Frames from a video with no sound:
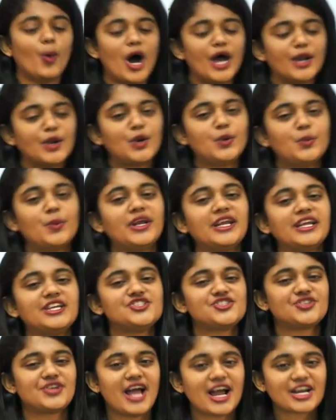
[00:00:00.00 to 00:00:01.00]
one-on-one
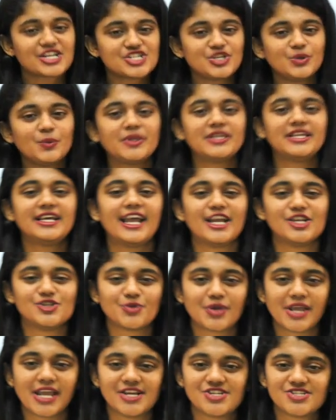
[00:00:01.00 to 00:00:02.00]
interaction with the
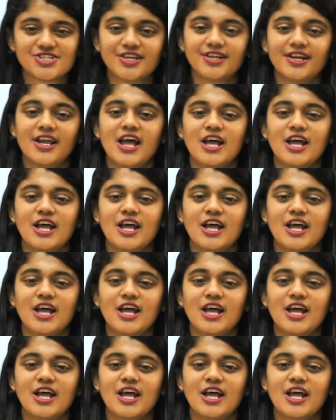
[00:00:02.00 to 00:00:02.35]
educator.